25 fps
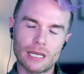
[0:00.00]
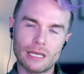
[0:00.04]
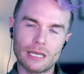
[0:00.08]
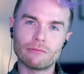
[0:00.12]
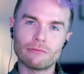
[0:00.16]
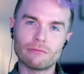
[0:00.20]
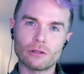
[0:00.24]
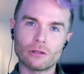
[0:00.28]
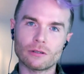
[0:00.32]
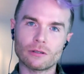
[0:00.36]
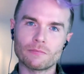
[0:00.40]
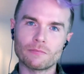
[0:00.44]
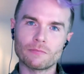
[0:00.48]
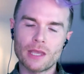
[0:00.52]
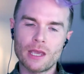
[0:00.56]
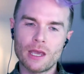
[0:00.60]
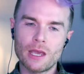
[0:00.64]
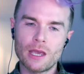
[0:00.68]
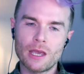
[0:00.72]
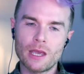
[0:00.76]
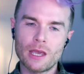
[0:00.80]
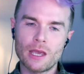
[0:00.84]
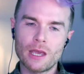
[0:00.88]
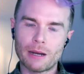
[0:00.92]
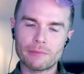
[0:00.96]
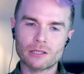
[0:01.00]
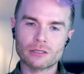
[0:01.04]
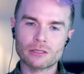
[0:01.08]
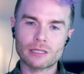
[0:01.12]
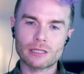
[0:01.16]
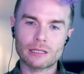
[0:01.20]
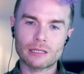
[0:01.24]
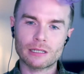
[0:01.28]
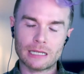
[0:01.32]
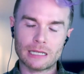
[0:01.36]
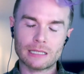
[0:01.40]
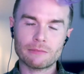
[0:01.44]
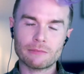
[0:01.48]
evil, but because
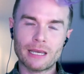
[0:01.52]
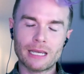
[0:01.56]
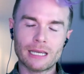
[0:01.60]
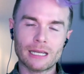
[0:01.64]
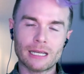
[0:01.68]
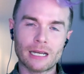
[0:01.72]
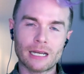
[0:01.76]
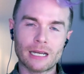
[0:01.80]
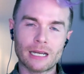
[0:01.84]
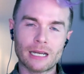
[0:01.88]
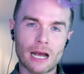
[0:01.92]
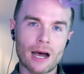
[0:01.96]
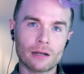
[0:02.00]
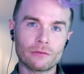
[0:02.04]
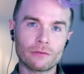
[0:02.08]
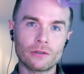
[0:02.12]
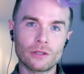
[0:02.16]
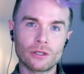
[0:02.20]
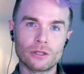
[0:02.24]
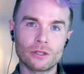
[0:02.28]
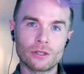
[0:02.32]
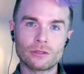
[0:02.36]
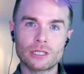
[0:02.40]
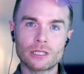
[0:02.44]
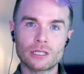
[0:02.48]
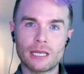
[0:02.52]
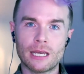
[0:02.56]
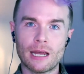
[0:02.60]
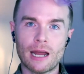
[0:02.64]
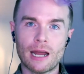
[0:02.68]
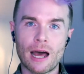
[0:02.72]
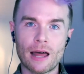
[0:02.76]
it does make it harder for you to get